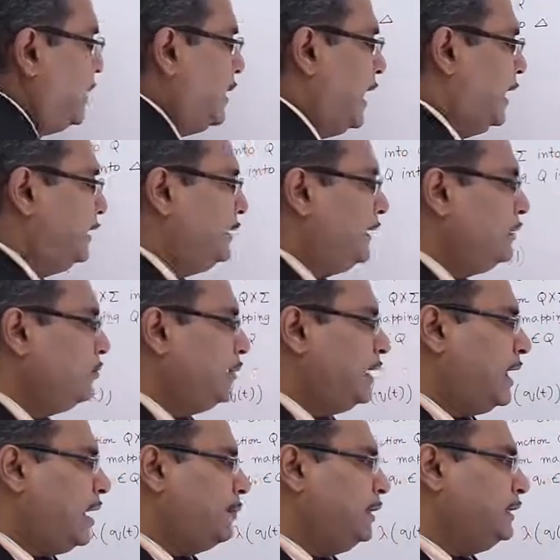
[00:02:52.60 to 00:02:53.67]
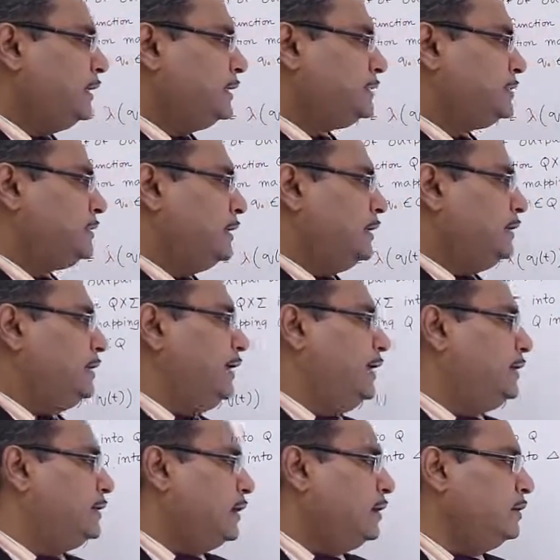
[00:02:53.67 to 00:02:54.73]
And then we are having this
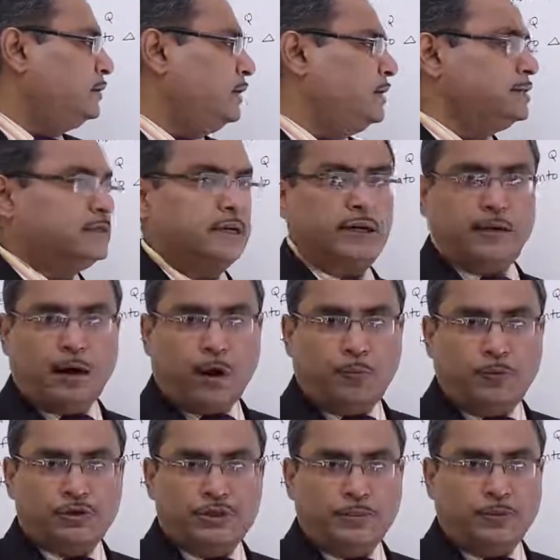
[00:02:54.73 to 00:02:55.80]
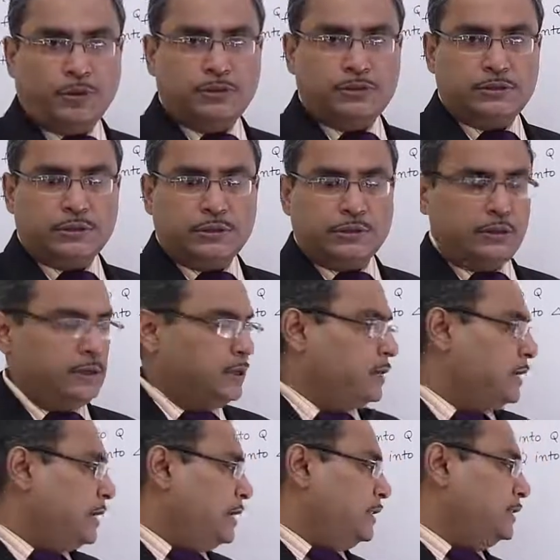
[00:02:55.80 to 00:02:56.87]
delta that is the output symbols
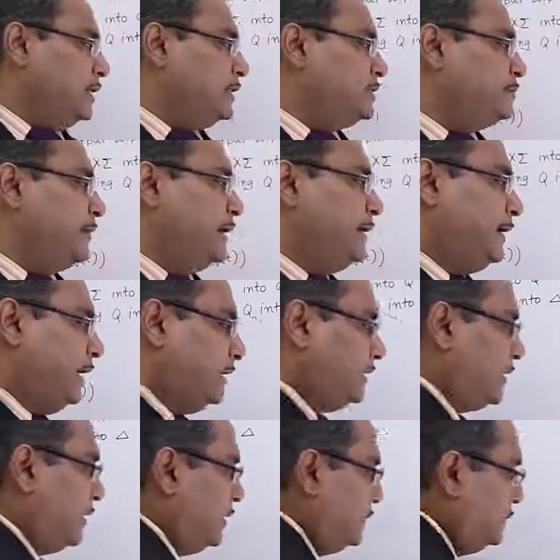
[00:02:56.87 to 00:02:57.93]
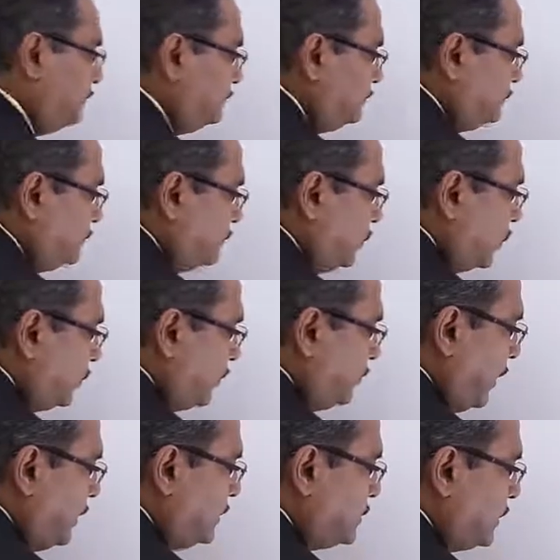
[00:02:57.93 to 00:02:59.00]
this is my delta for the
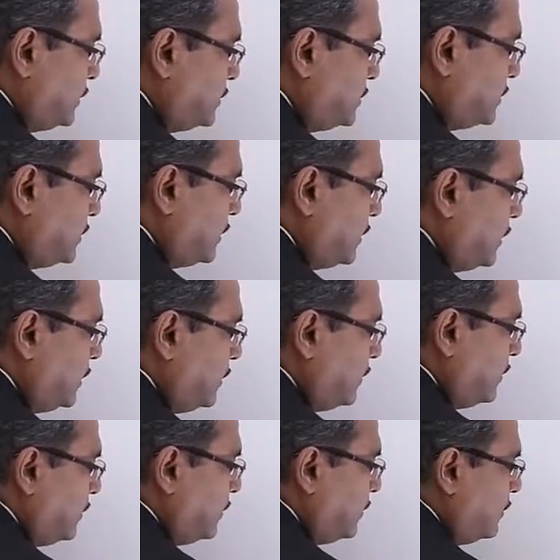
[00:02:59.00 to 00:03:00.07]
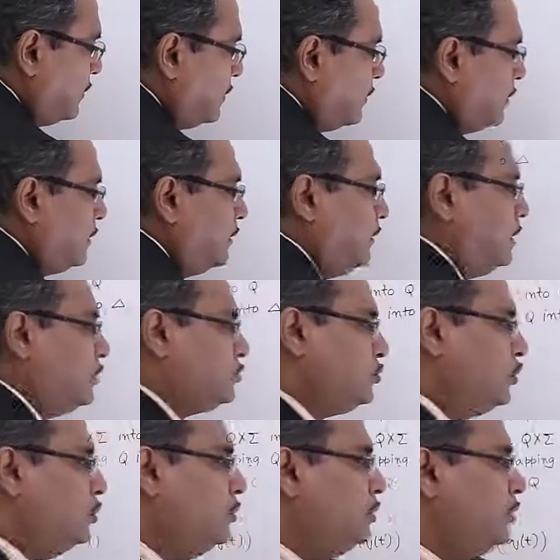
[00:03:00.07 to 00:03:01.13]
transitions.
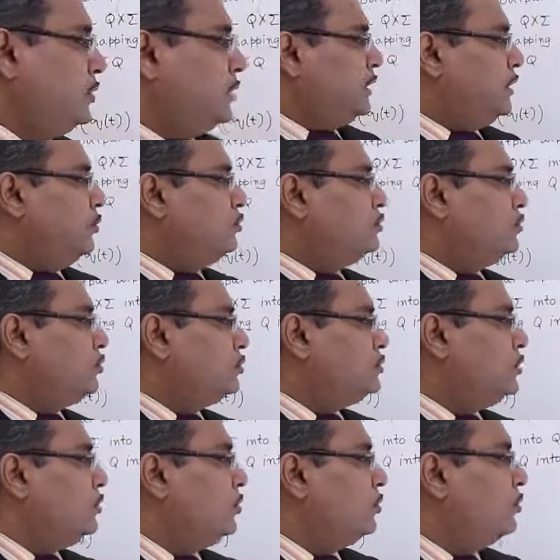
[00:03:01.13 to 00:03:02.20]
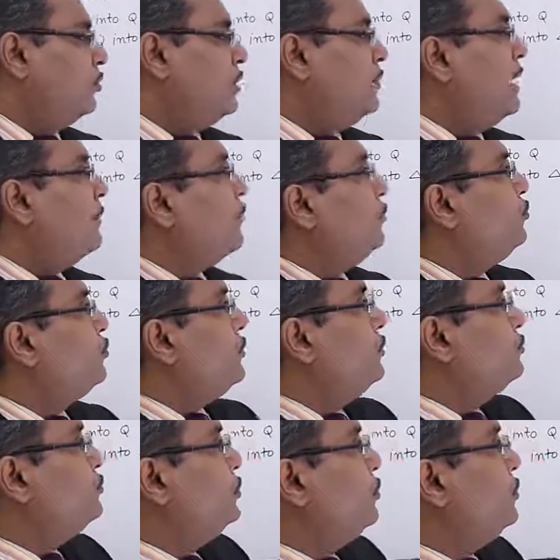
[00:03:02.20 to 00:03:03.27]
So, Q00 will map into
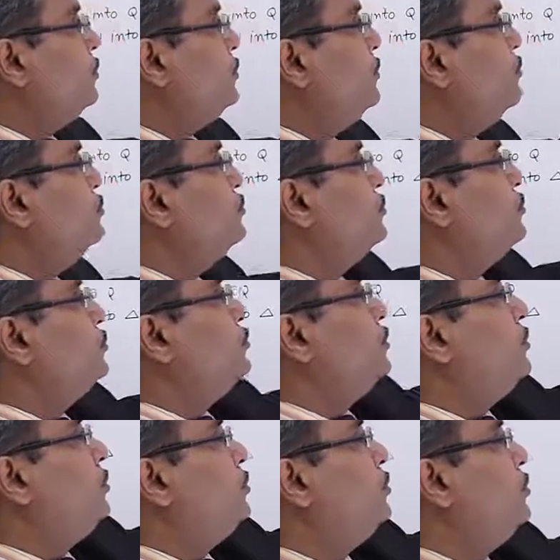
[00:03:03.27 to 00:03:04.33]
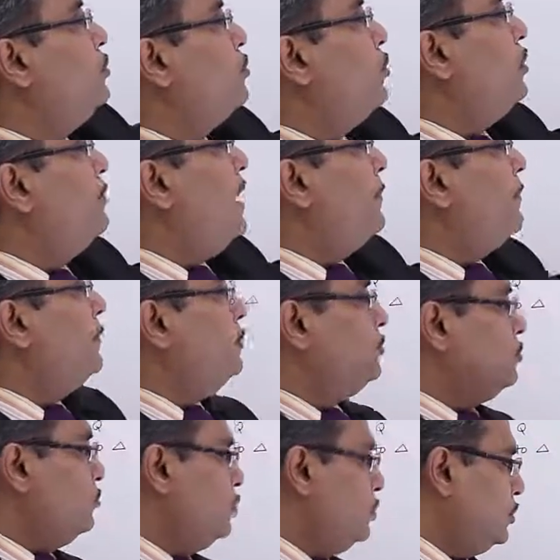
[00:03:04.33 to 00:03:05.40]
Q0, Q00 will map
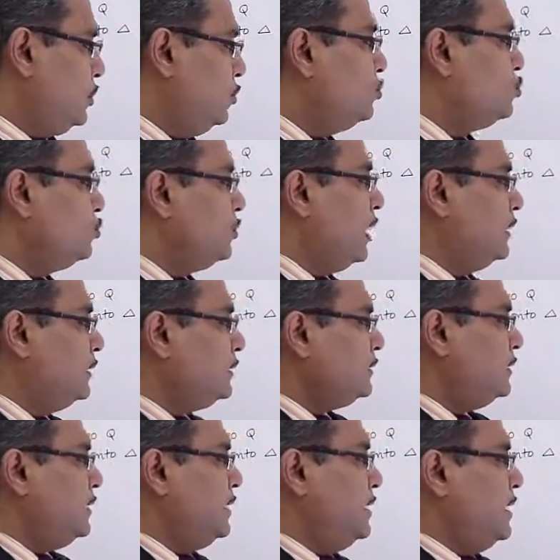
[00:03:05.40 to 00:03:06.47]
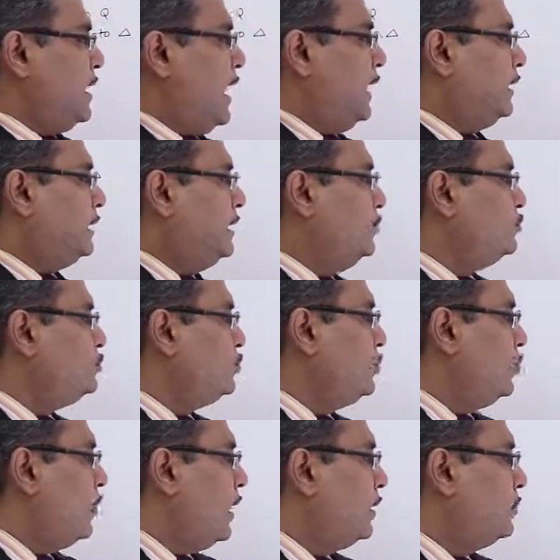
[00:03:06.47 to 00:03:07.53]
into Q2 rather and
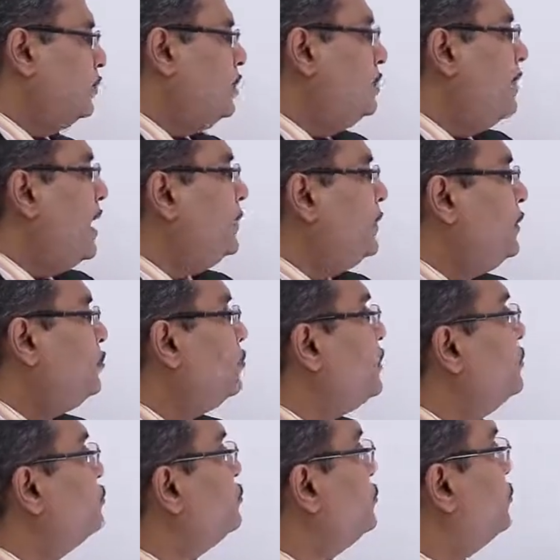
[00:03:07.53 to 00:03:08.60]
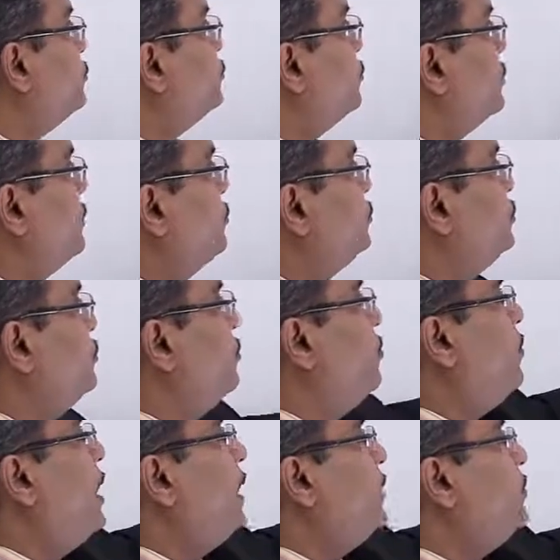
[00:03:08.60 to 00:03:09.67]
Q01 will map into Q0. So,
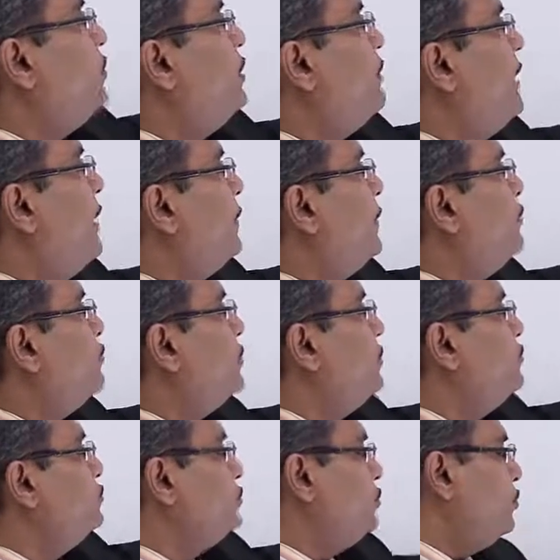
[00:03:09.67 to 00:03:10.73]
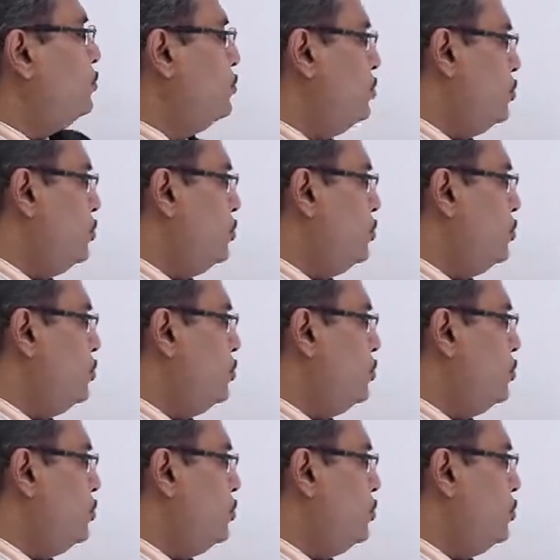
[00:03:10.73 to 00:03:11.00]
Q01 will map into Q0.